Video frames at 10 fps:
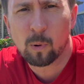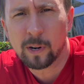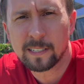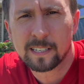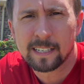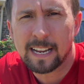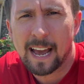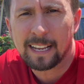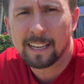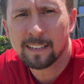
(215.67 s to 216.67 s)
point to
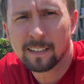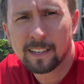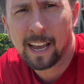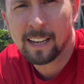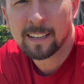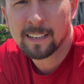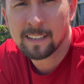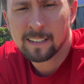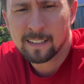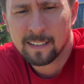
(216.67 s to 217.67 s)
daddy. Okay?
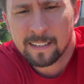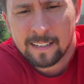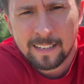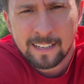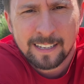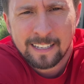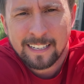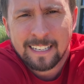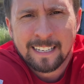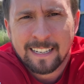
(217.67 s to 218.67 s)
You and
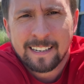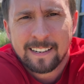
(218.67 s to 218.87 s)
daddy.